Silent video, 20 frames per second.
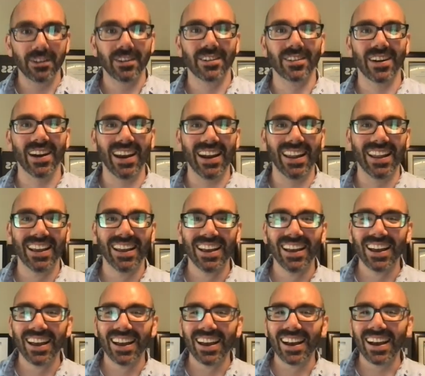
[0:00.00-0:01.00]
right?
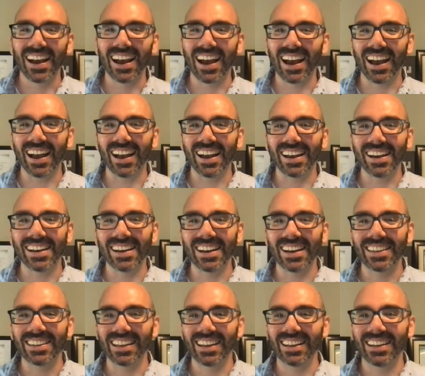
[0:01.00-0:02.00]
Uh,
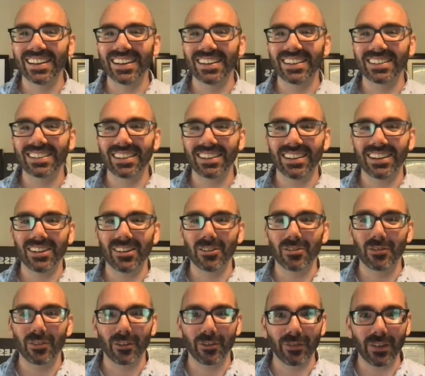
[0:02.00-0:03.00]
and then, uh, you know,
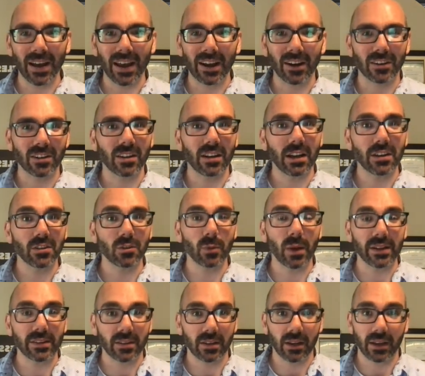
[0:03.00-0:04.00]
for fire, did I
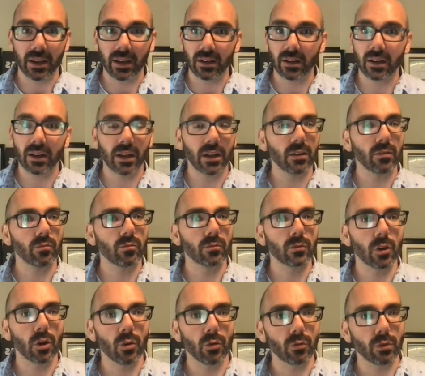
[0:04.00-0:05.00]
sweat today? Did I
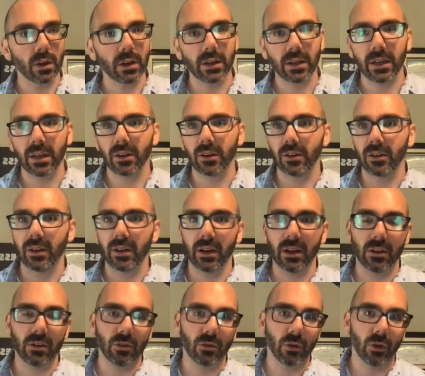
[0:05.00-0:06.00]
go running or did I
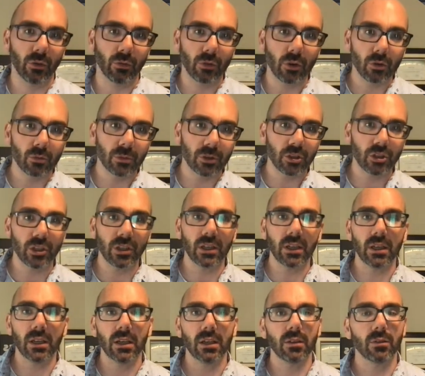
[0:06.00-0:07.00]
do a row
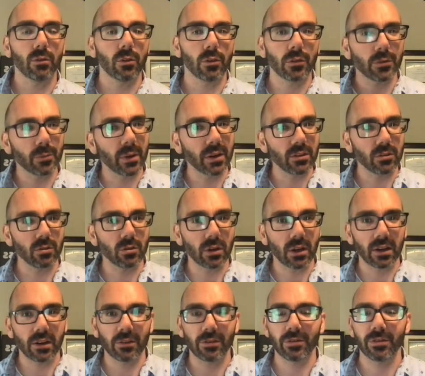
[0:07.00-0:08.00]
machine? Those are my two
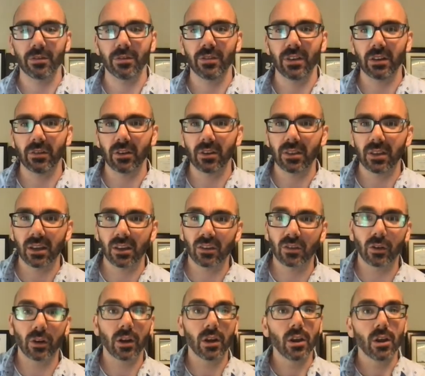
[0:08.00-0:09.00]
kind of favorite things,
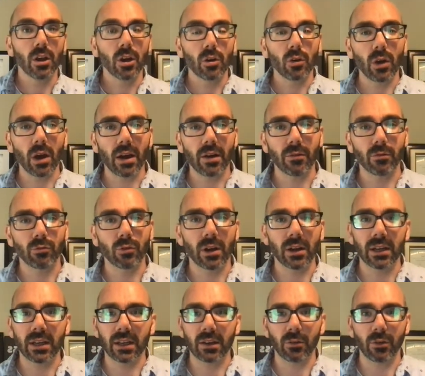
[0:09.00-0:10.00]
or uh,
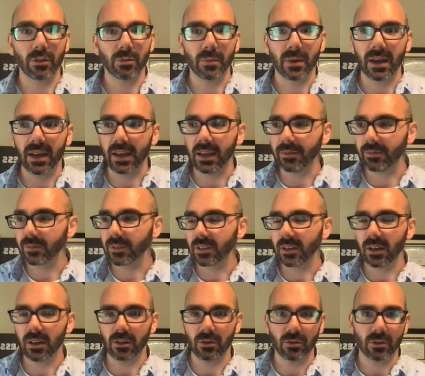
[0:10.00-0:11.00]
running with my
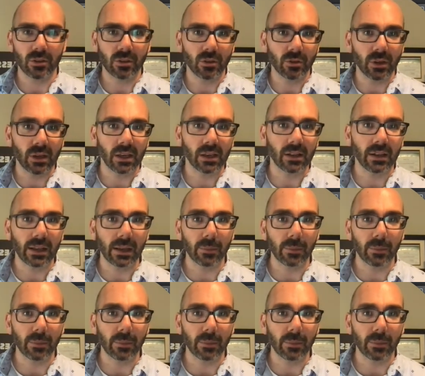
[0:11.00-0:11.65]
son who's doing like a